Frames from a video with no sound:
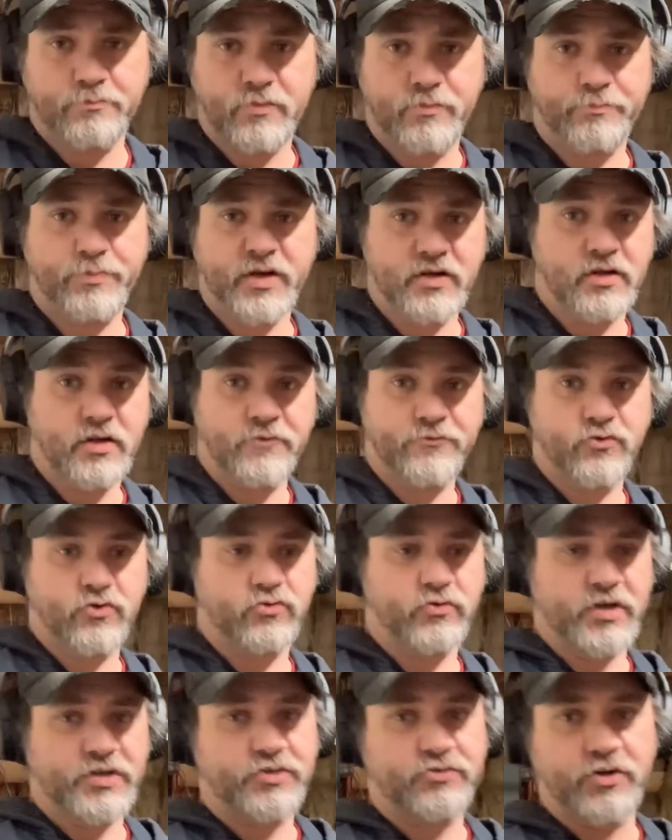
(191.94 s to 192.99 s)
picking it up for a
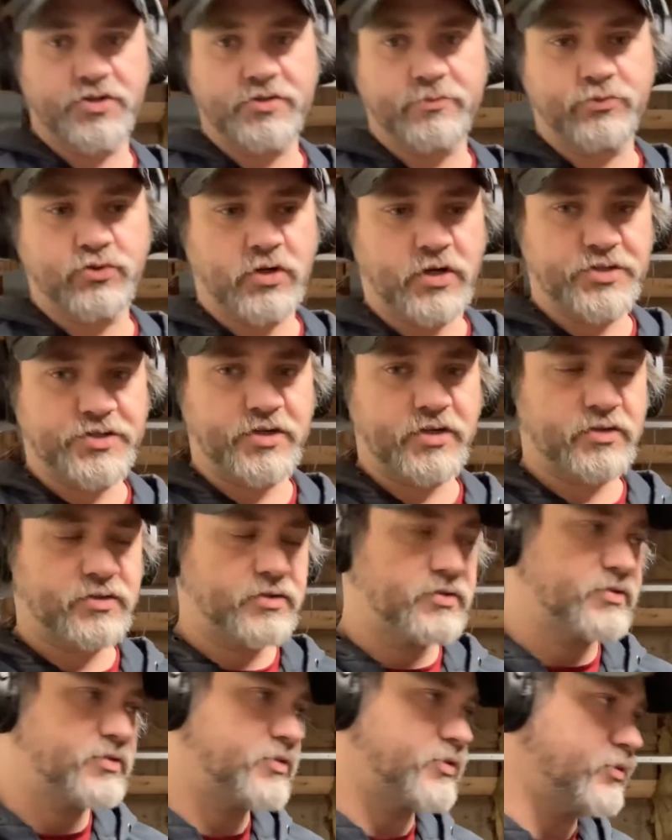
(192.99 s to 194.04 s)
restoration project.
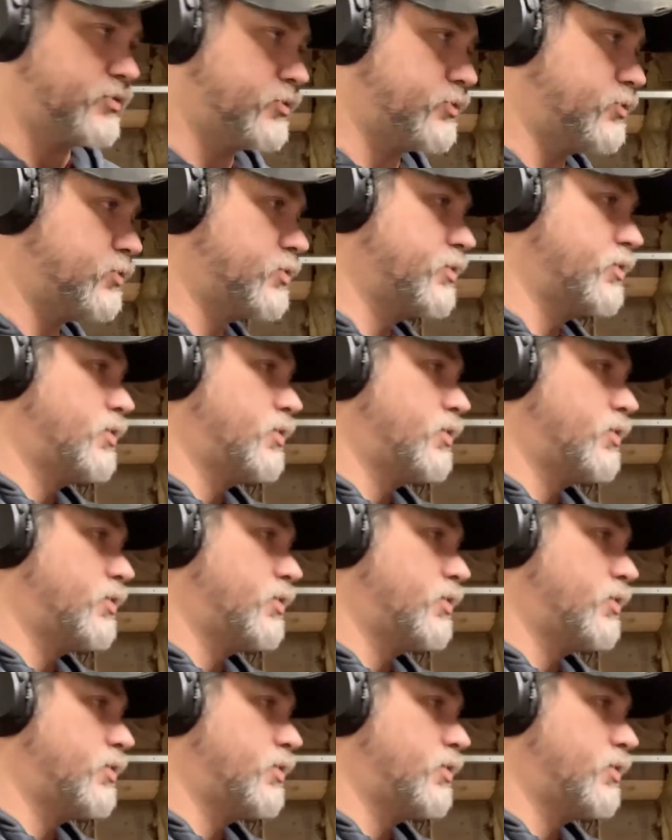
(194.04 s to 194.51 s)
So,